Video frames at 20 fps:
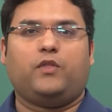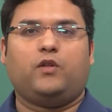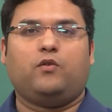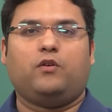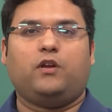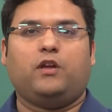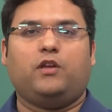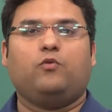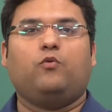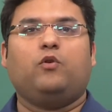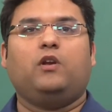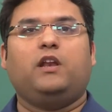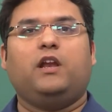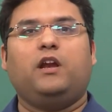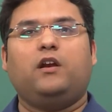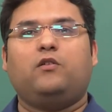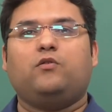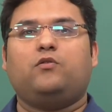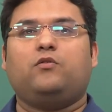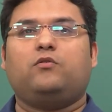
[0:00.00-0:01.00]
Okay, you will
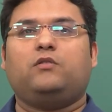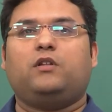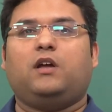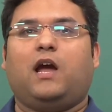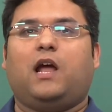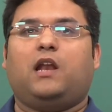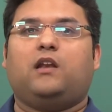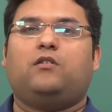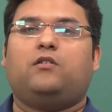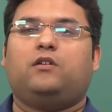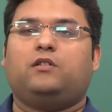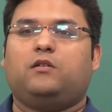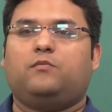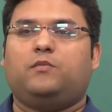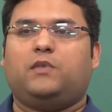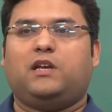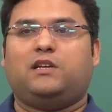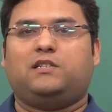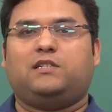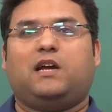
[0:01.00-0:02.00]
need to know the algorithm,
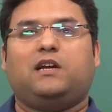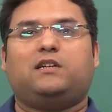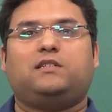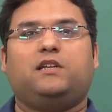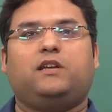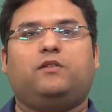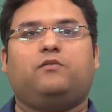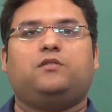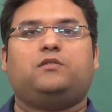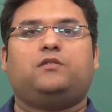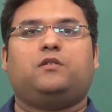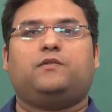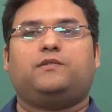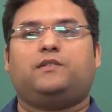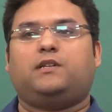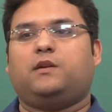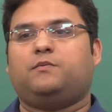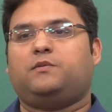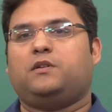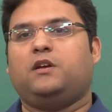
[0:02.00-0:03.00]
the exact sequence of
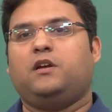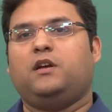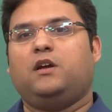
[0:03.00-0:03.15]
steps